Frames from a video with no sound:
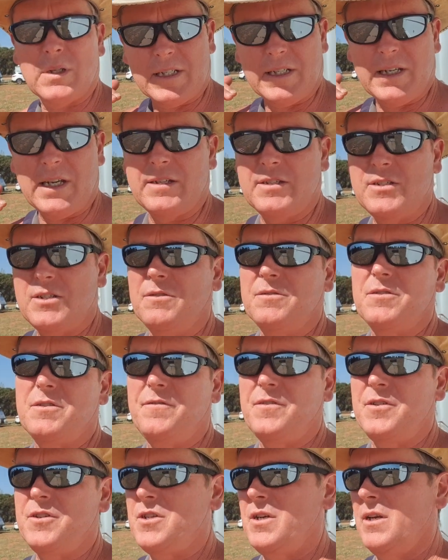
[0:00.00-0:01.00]
Once again,
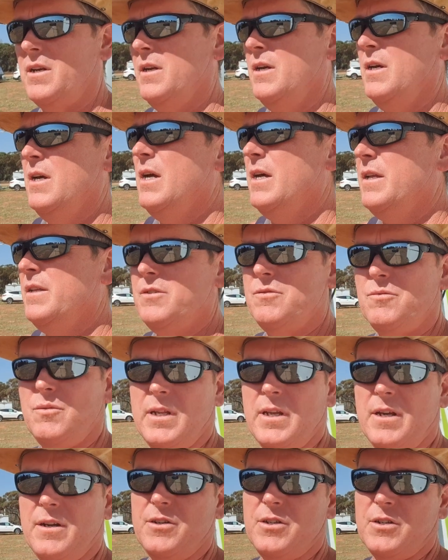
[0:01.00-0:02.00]
self-sufficient. There's
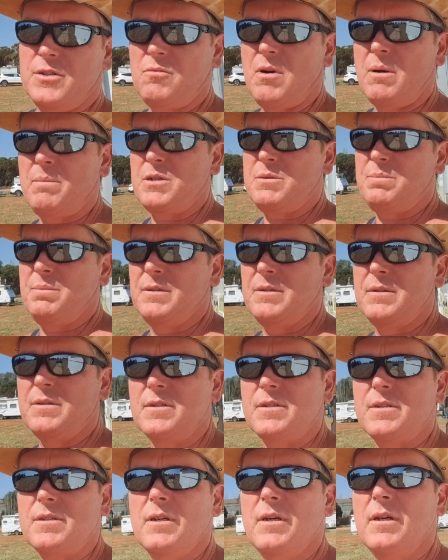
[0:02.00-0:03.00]
really only just rubbish
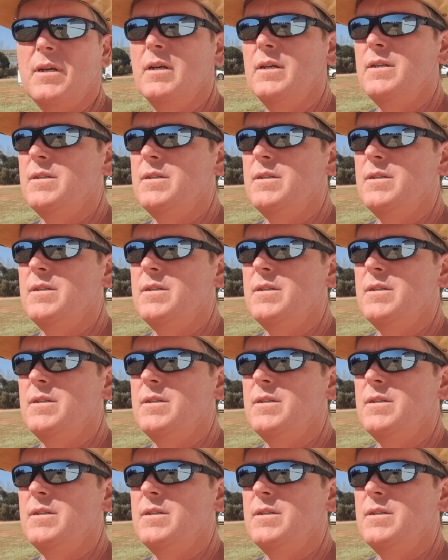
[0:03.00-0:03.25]
bins.